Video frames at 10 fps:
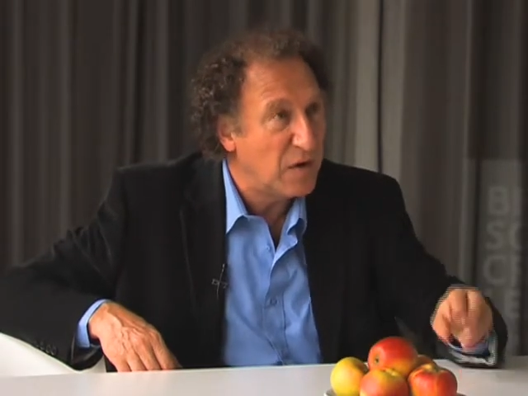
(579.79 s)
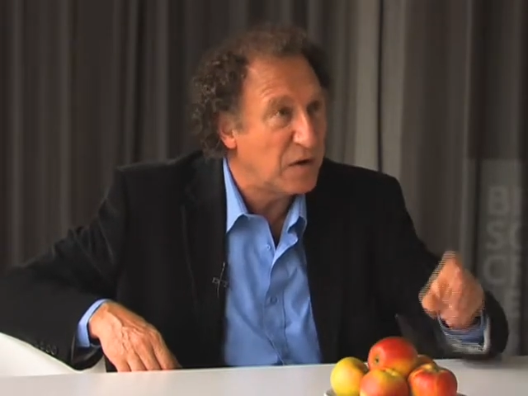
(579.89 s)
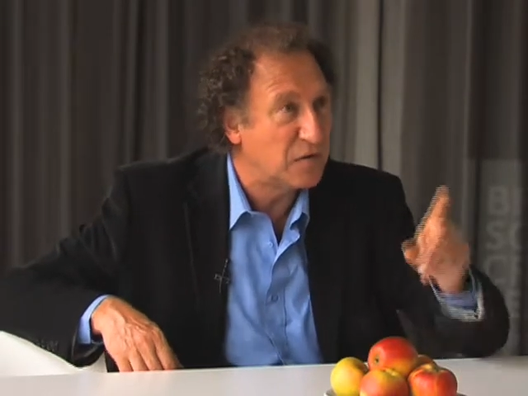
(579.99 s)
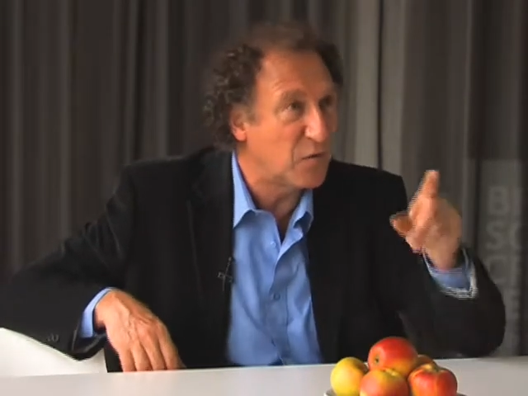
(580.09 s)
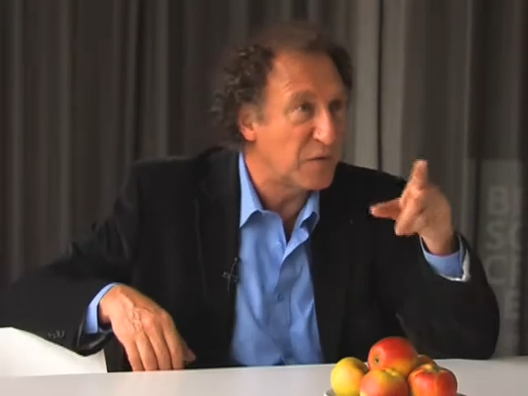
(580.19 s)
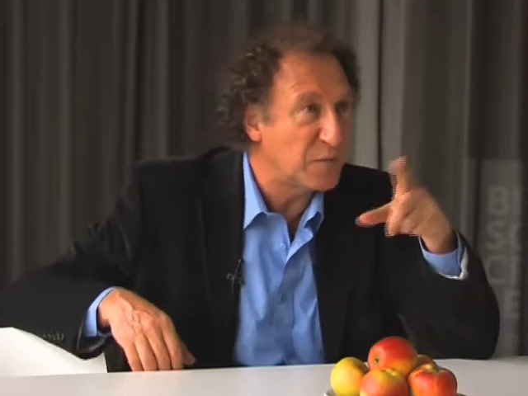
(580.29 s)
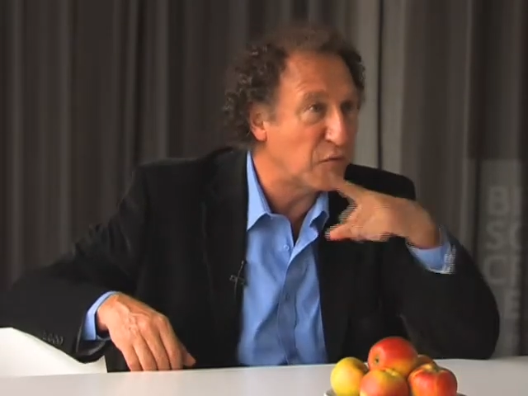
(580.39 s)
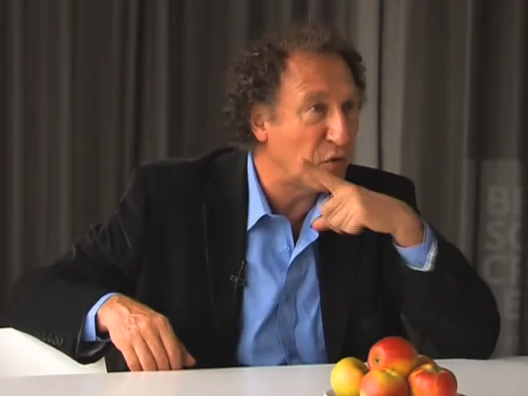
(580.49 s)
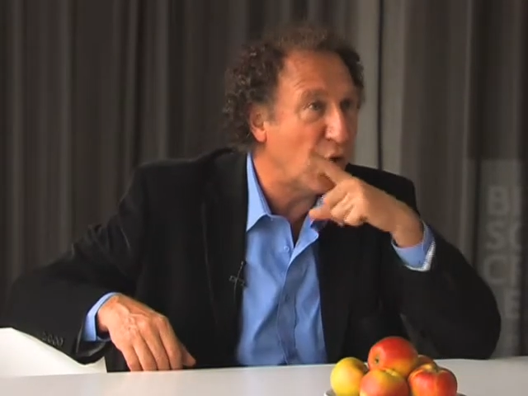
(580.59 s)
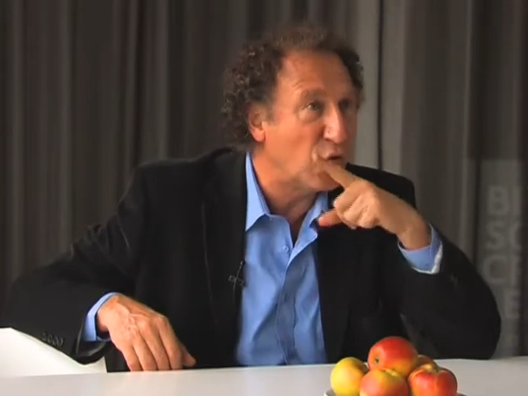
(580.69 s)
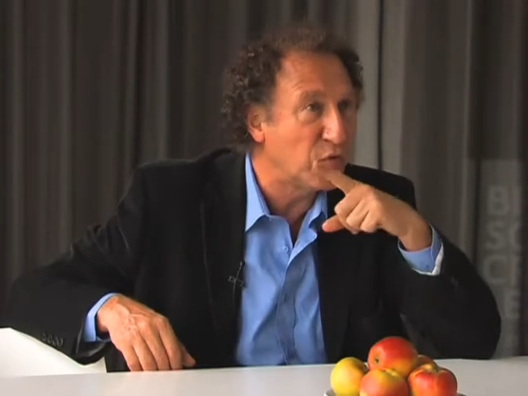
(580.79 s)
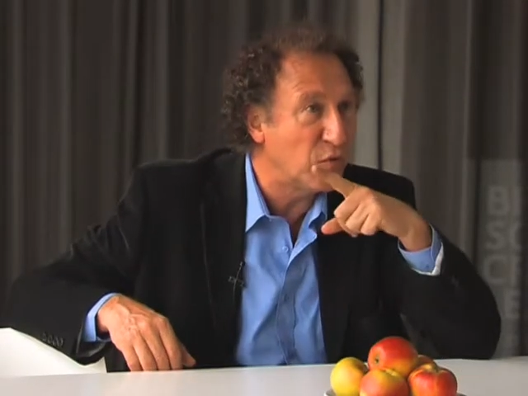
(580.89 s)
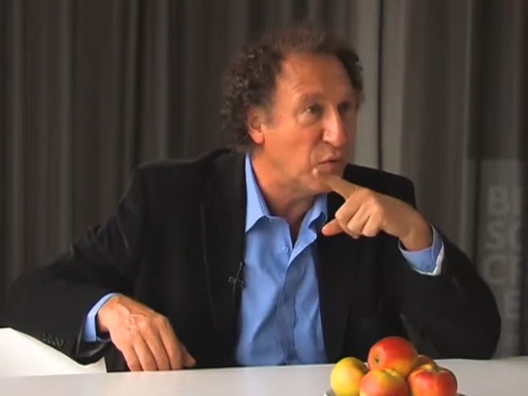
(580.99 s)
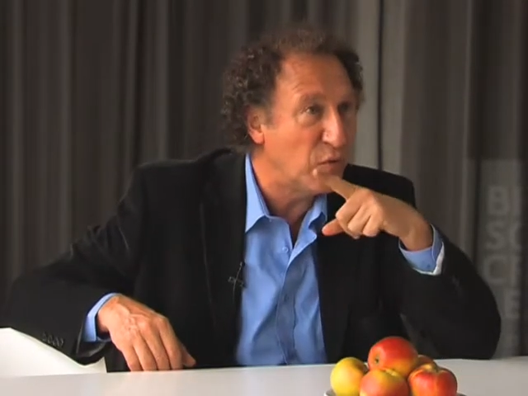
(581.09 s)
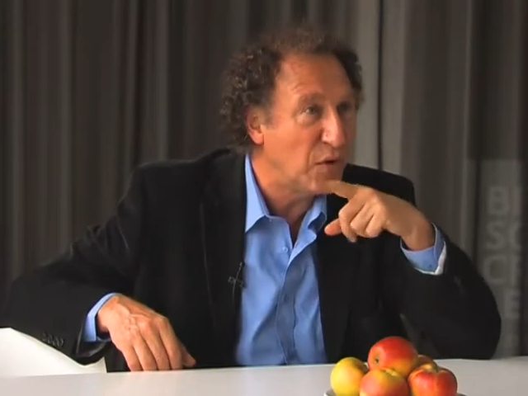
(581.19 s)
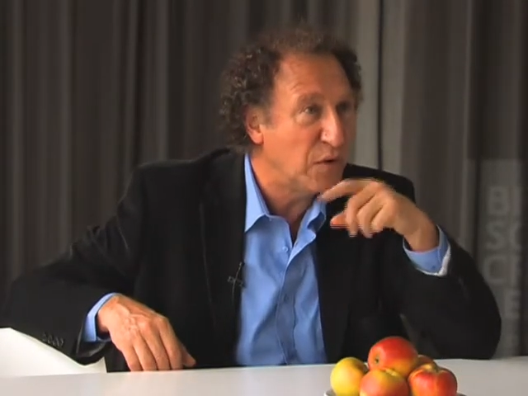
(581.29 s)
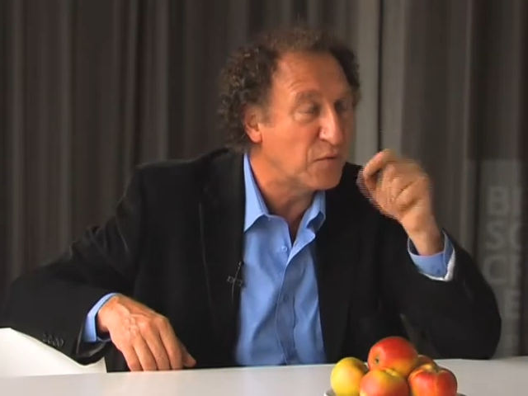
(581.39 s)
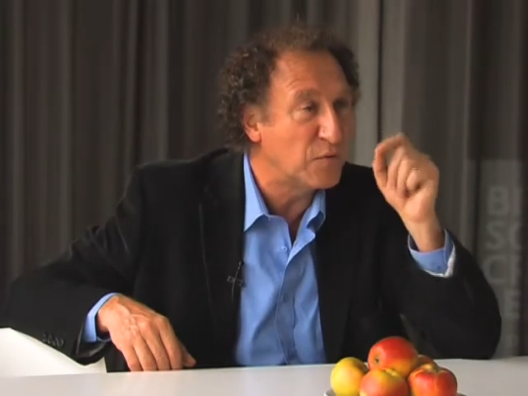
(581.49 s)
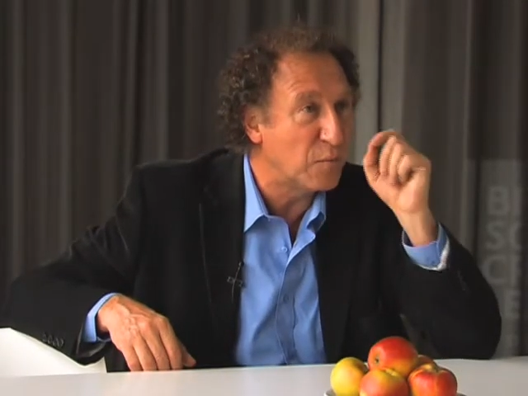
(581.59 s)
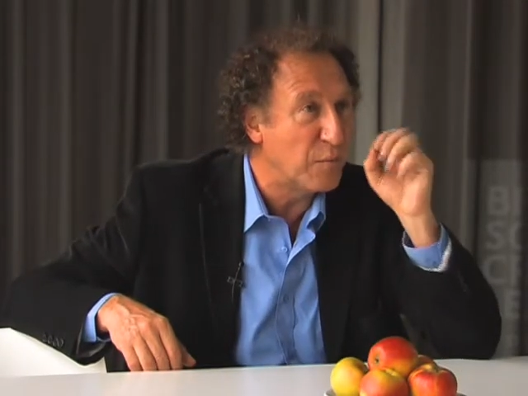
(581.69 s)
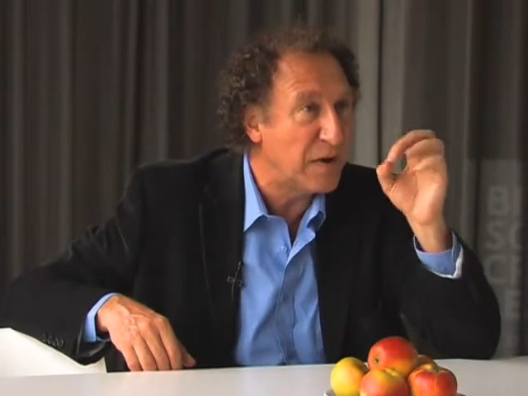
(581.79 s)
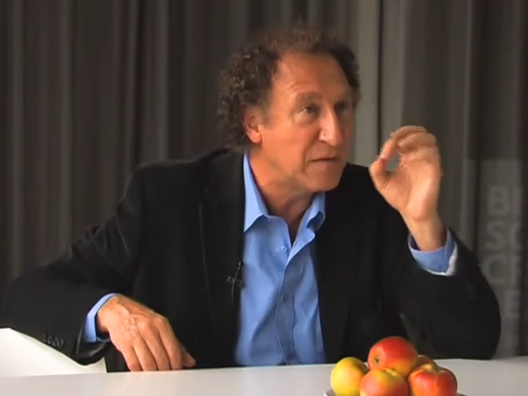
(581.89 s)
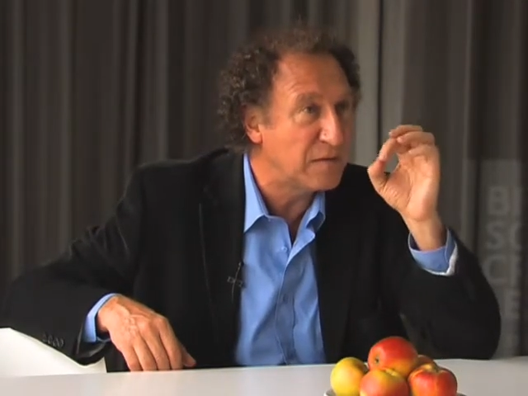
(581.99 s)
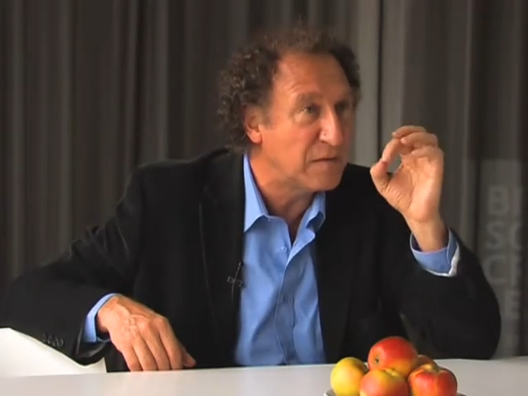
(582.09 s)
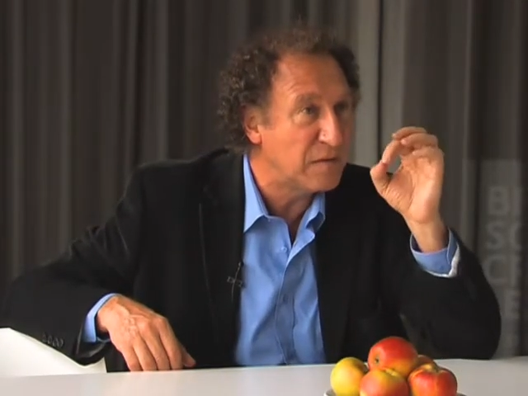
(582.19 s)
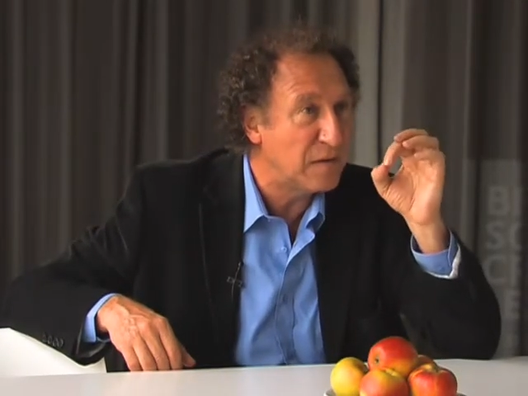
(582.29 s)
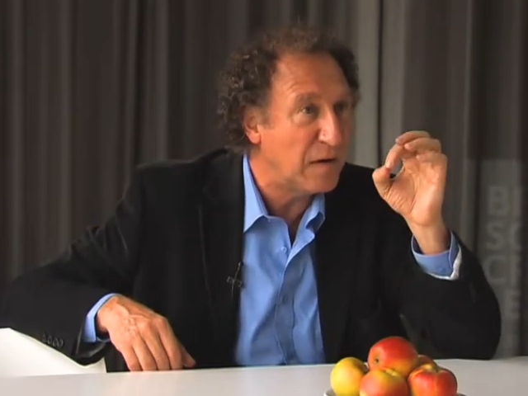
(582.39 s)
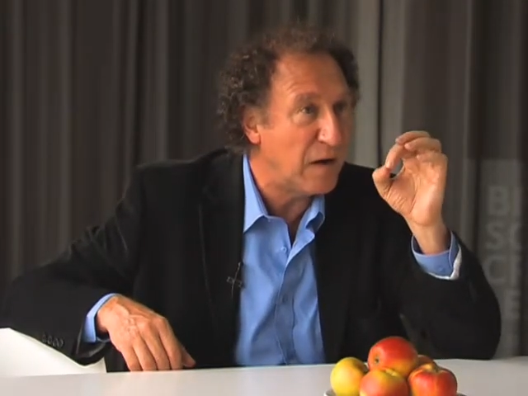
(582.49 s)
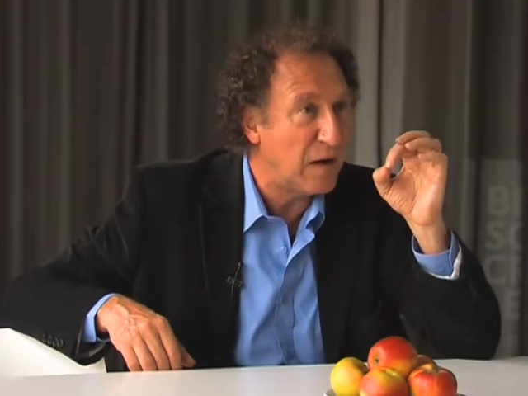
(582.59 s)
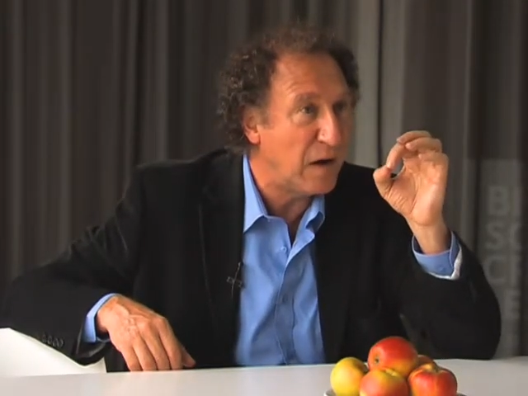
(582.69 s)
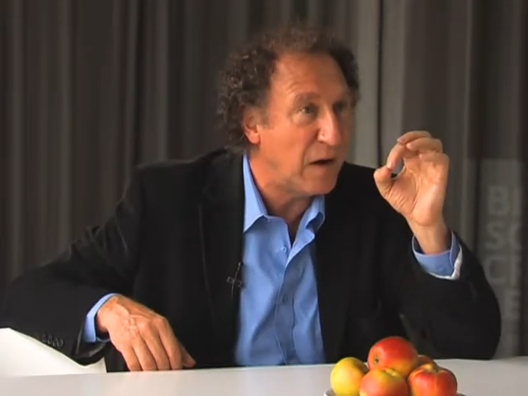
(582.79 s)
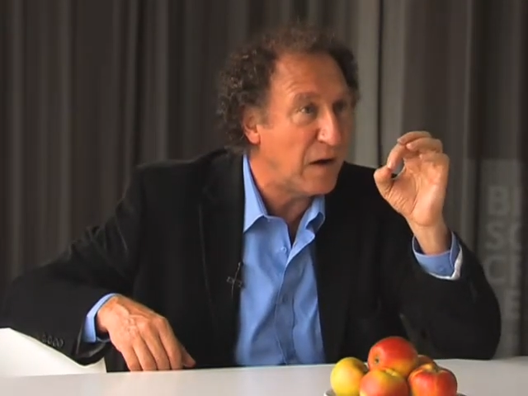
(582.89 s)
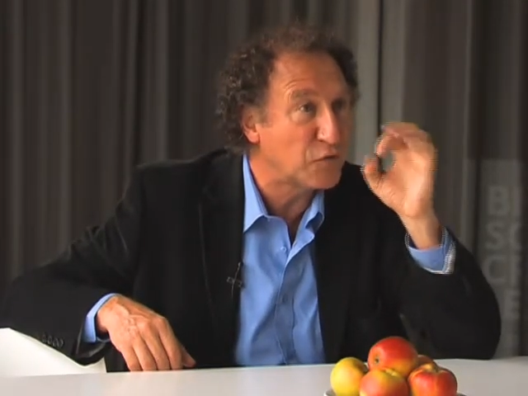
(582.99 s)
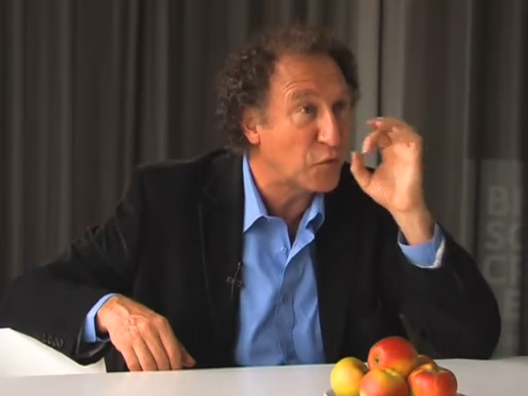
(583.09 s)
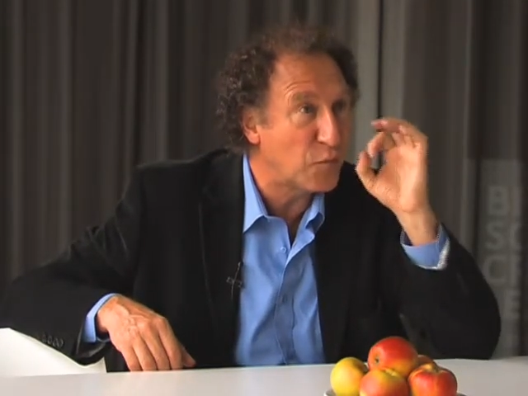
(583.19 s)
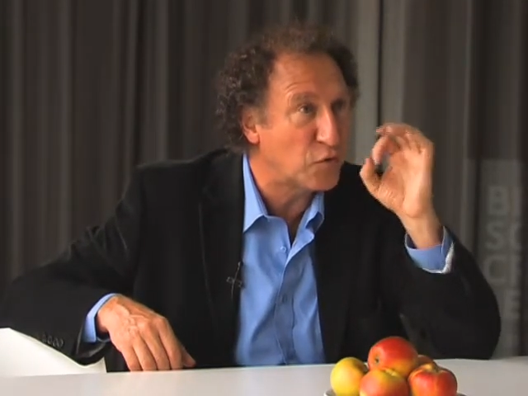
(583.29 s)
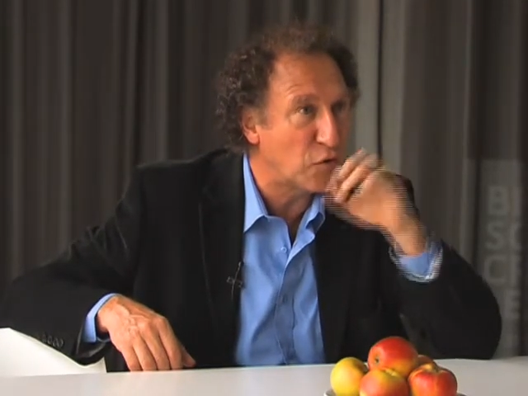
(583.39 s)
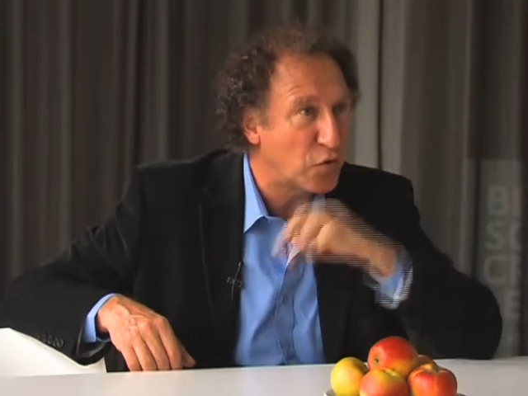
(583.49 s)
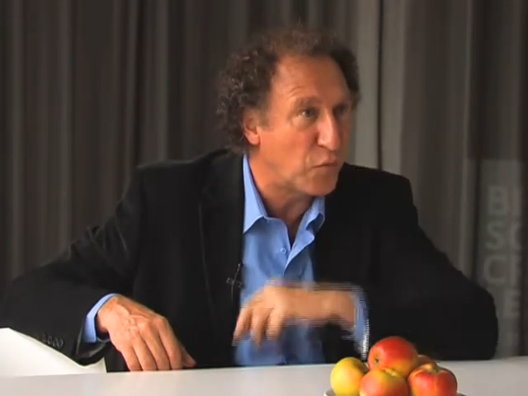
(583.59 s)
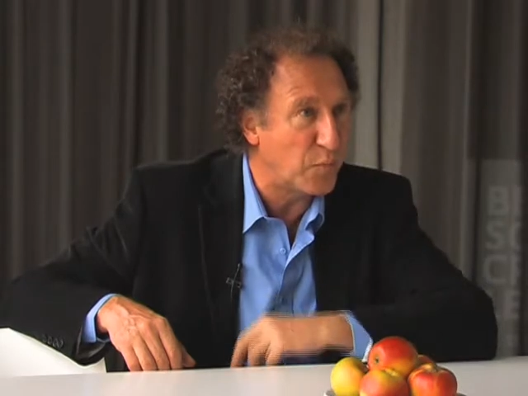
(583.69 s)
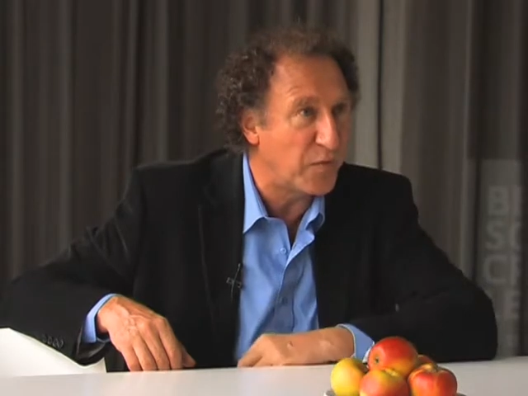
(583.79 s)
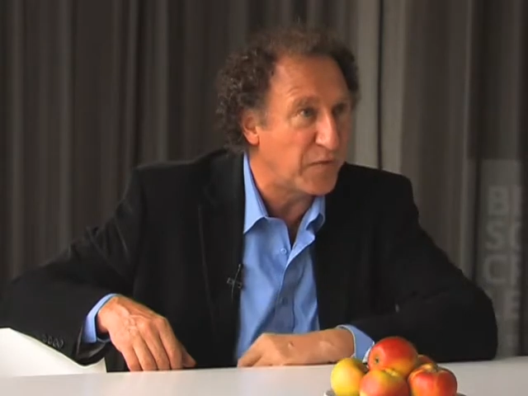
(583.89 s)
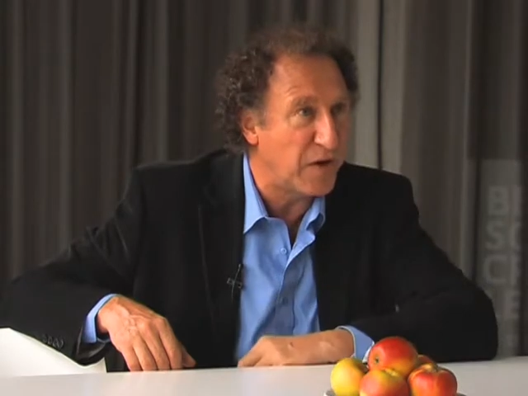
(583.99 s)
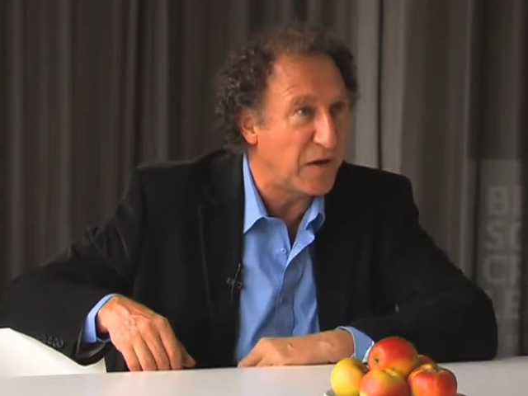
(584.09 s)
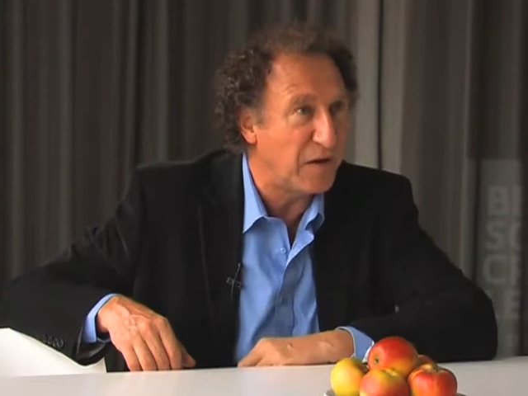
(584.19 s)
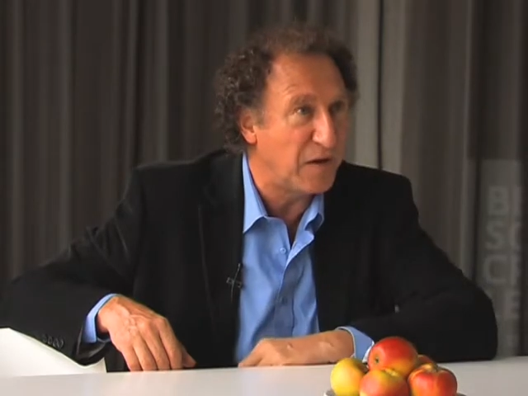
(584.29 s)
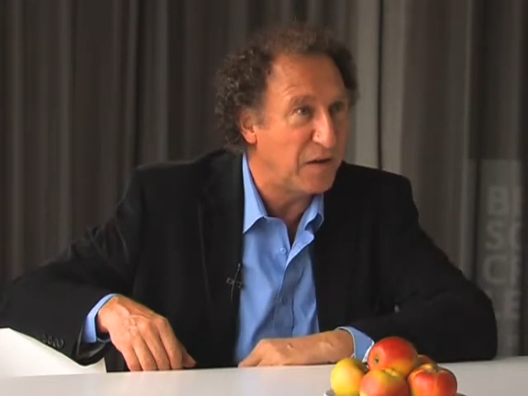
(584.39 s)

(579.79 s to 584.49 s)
it corresponds also to the best entrepreneurial profile.